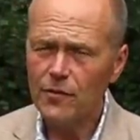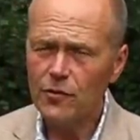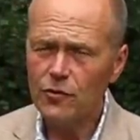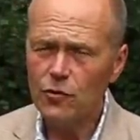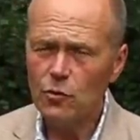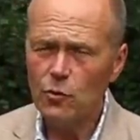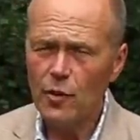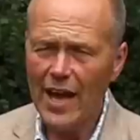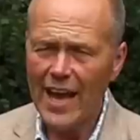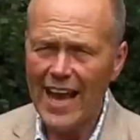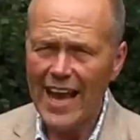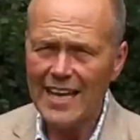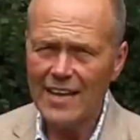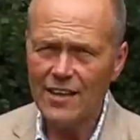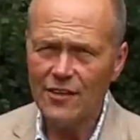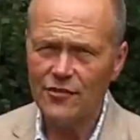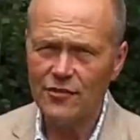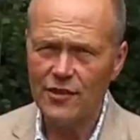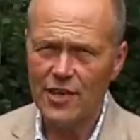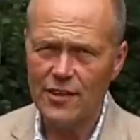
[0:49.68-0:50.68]
to
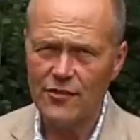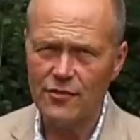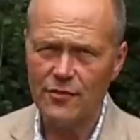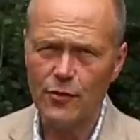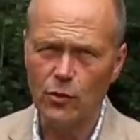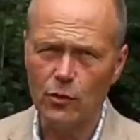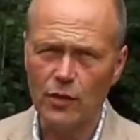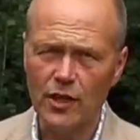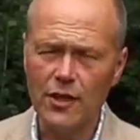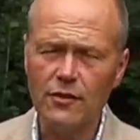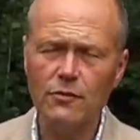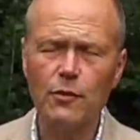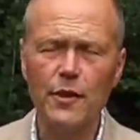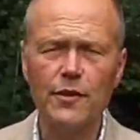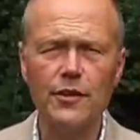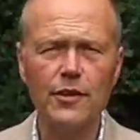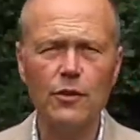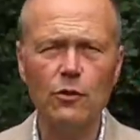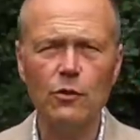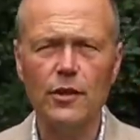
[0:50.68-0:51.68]
any stage of your life,
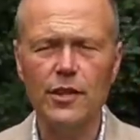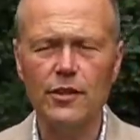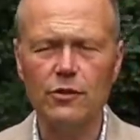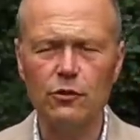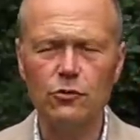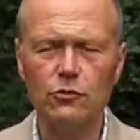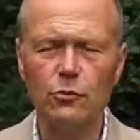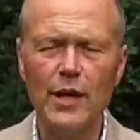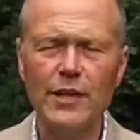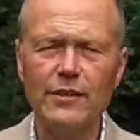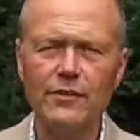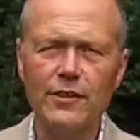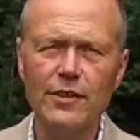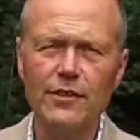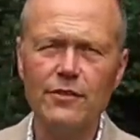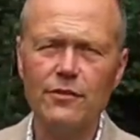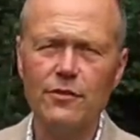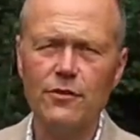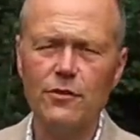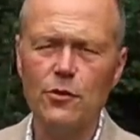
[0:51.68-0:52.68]
whether you're in your
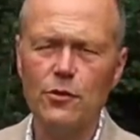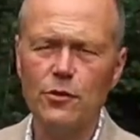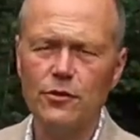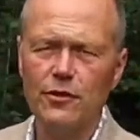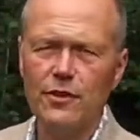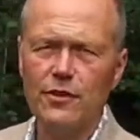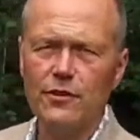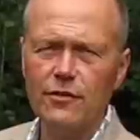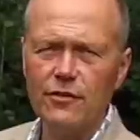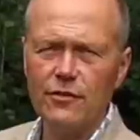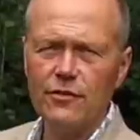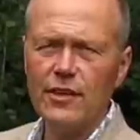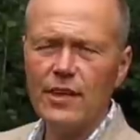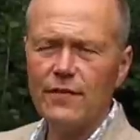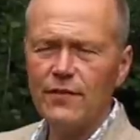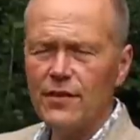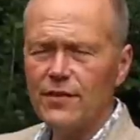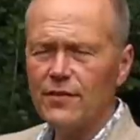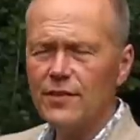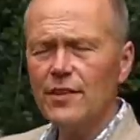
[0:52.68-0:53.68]
20s, 30s,
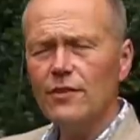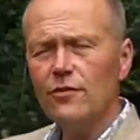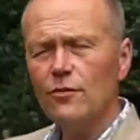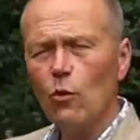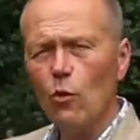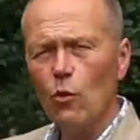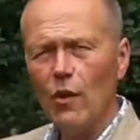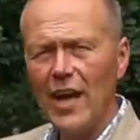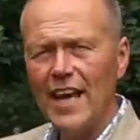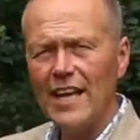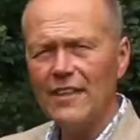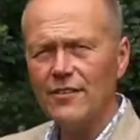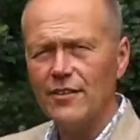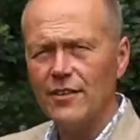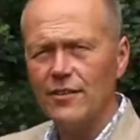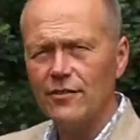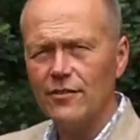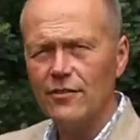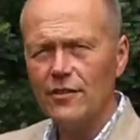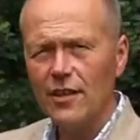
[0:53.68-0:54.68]
70s, or
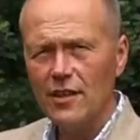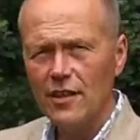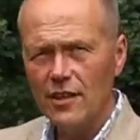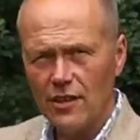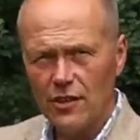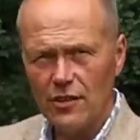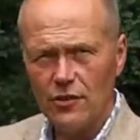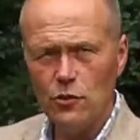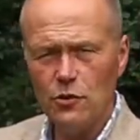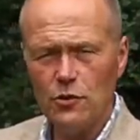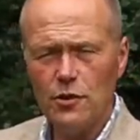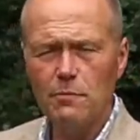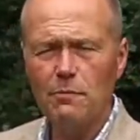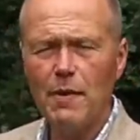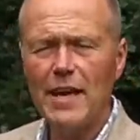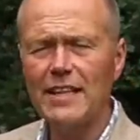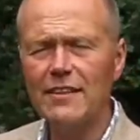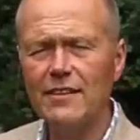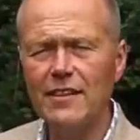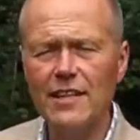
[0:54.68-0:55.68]
80s. You can
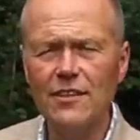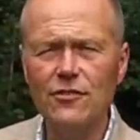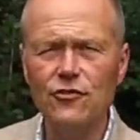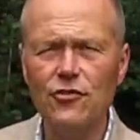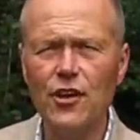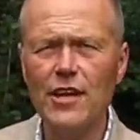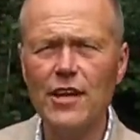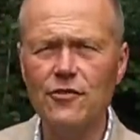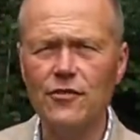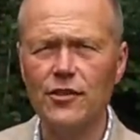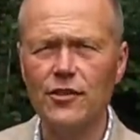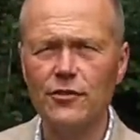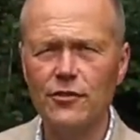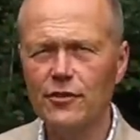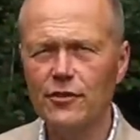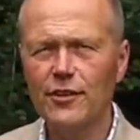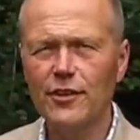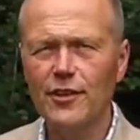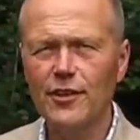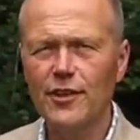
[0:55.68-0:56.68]
make these
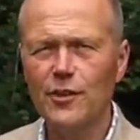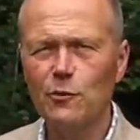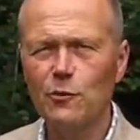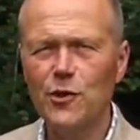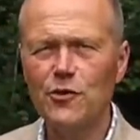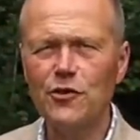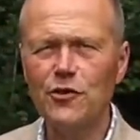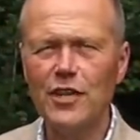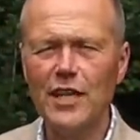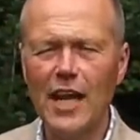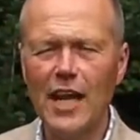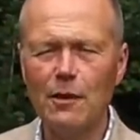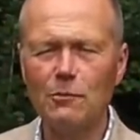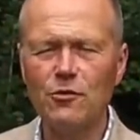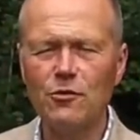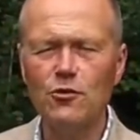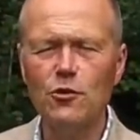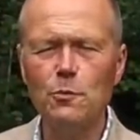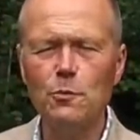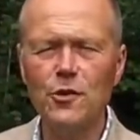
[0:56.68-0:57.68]
changes, which can help
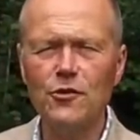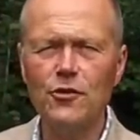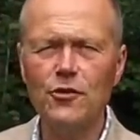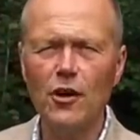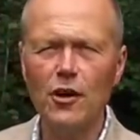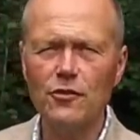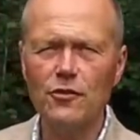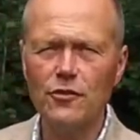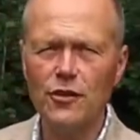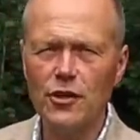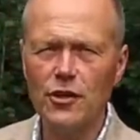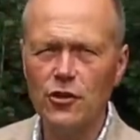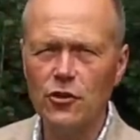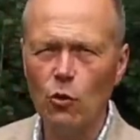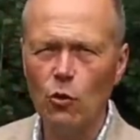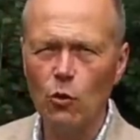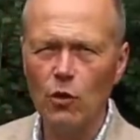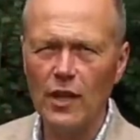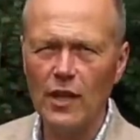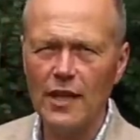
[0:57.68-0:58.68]
supercharge
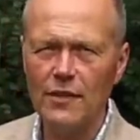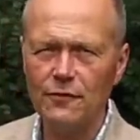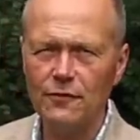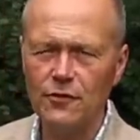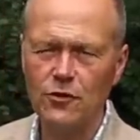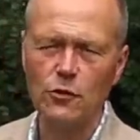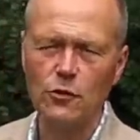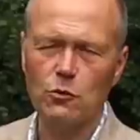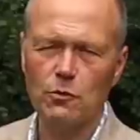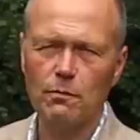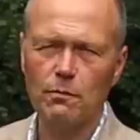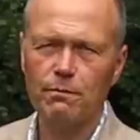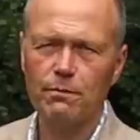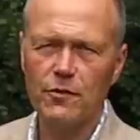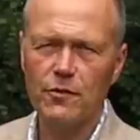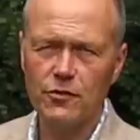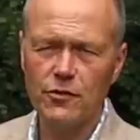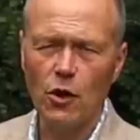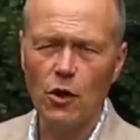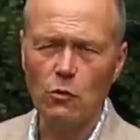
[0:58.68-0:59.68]
your life too.
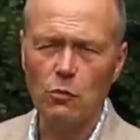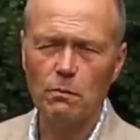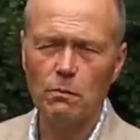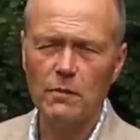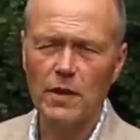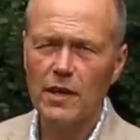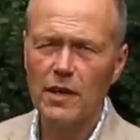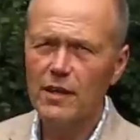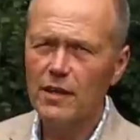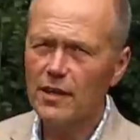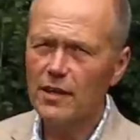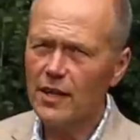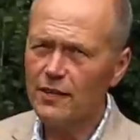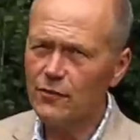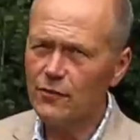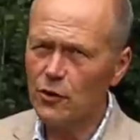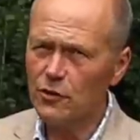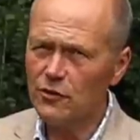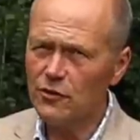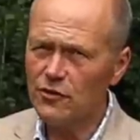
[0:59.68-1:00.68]
So,
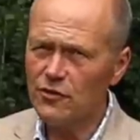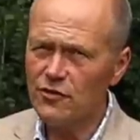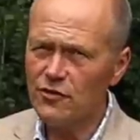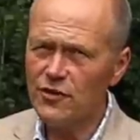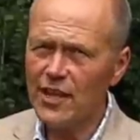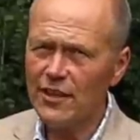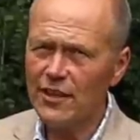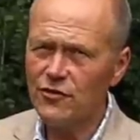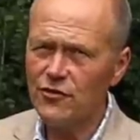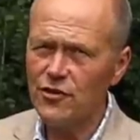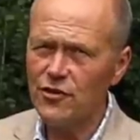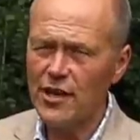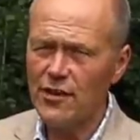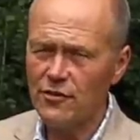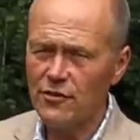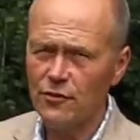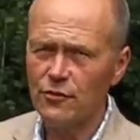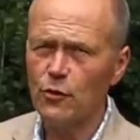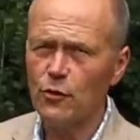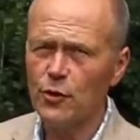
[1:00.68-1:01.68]
I've got 6
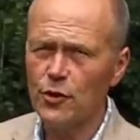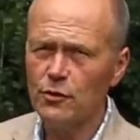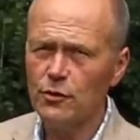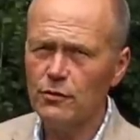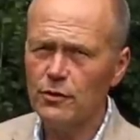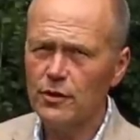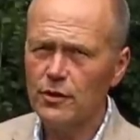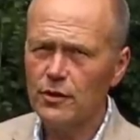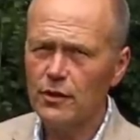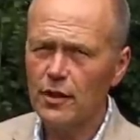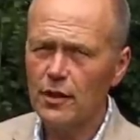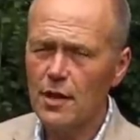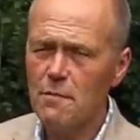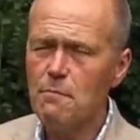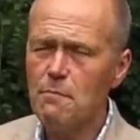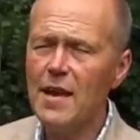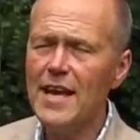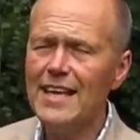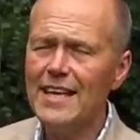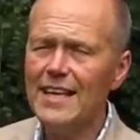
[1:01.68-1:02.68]
changes for you. I
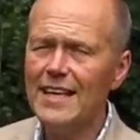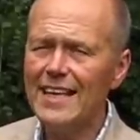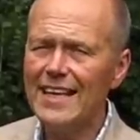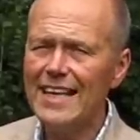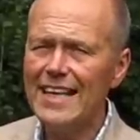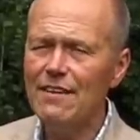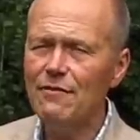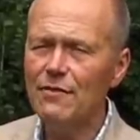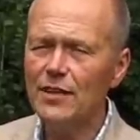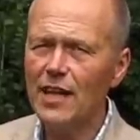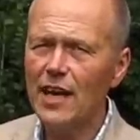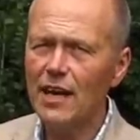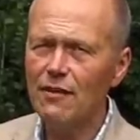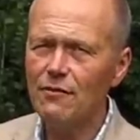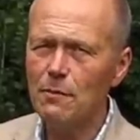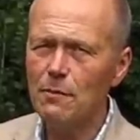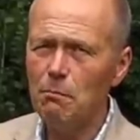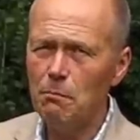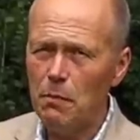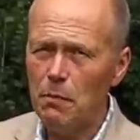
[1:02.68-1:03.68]
may even
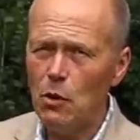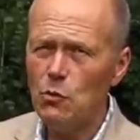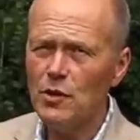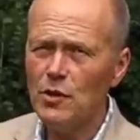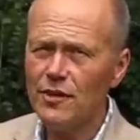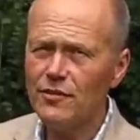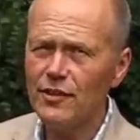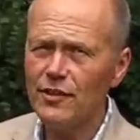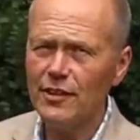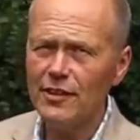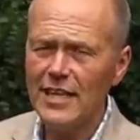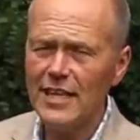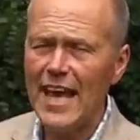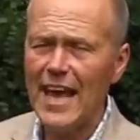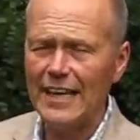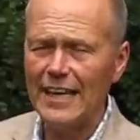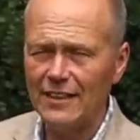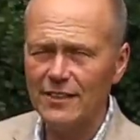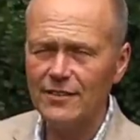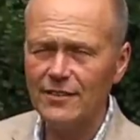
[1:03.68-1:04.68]
have a bonus at the
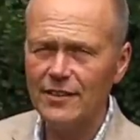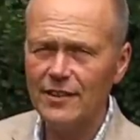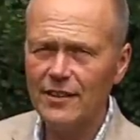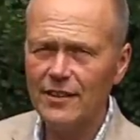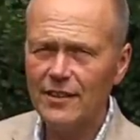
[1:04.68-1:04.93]
end